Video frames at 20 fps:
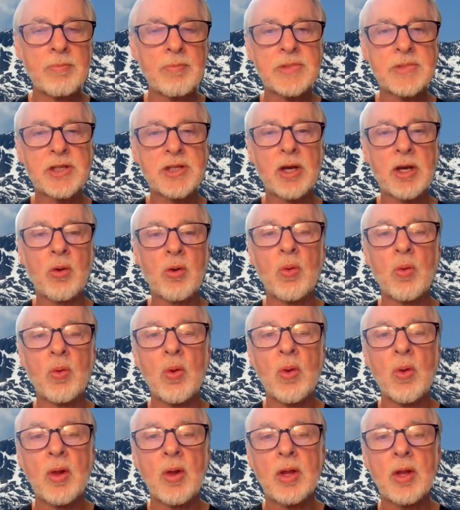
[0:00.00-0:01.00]
So
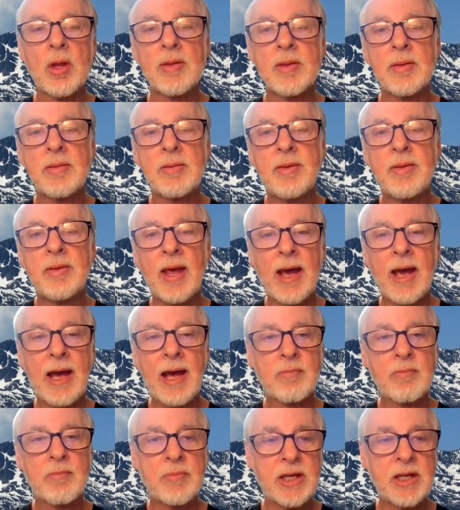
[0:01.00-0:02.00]

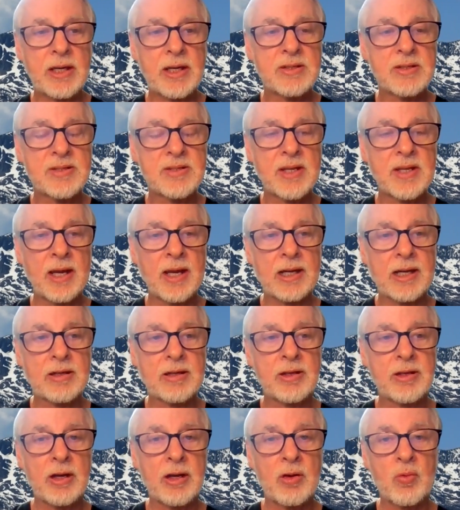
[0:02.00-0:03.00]
that means that,
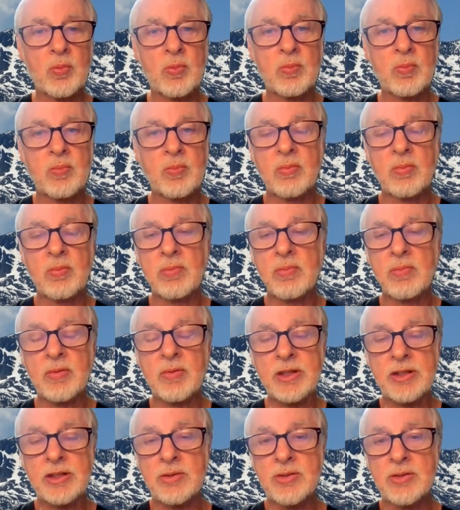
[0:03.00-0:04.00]

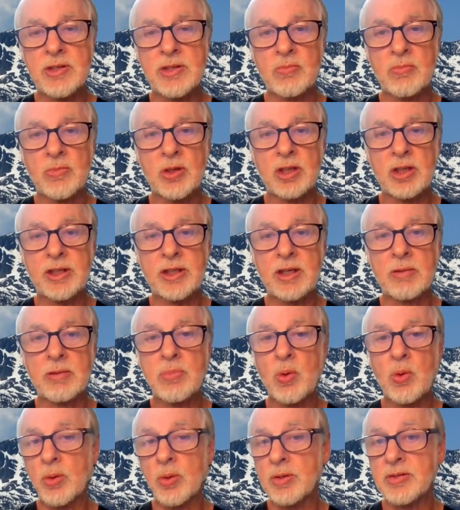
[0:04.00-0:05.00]
we do some really
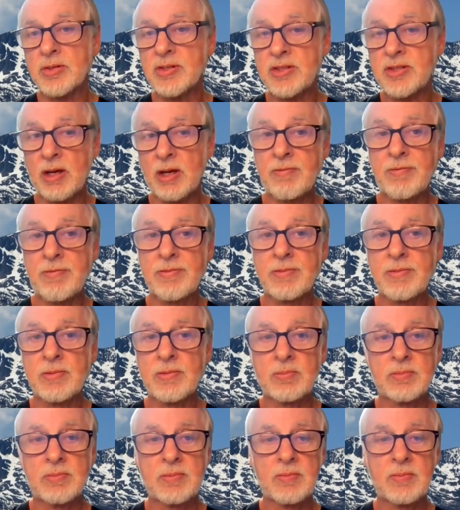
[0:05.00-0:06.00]
important stuff
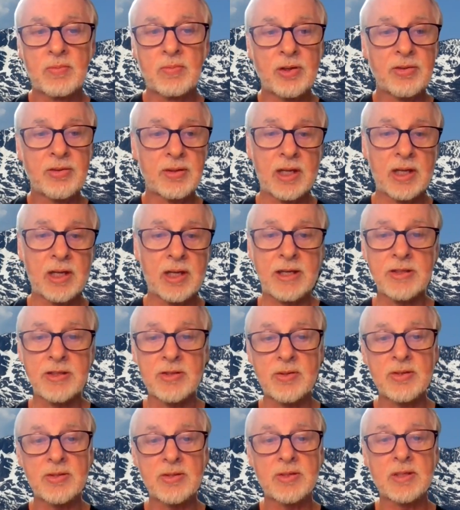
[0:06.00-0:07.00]
with
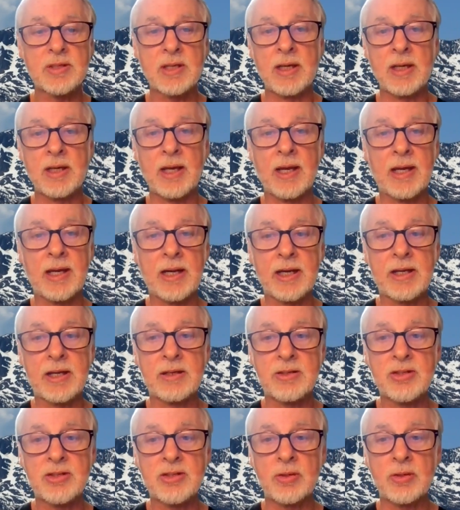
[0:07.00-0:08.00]
lasers, and I
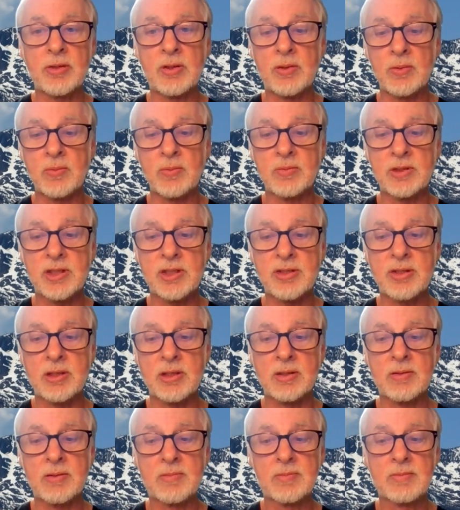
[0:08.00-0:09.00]
can show you just
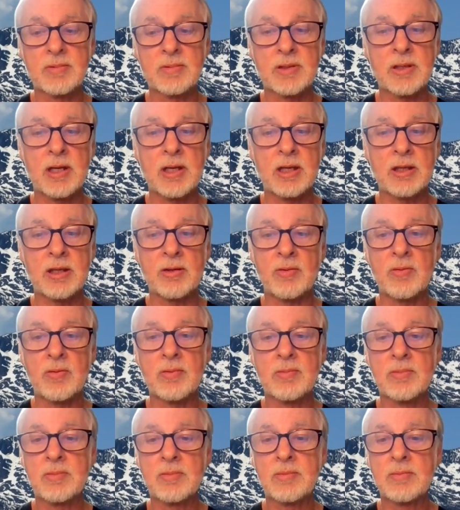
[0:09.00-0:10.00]
a little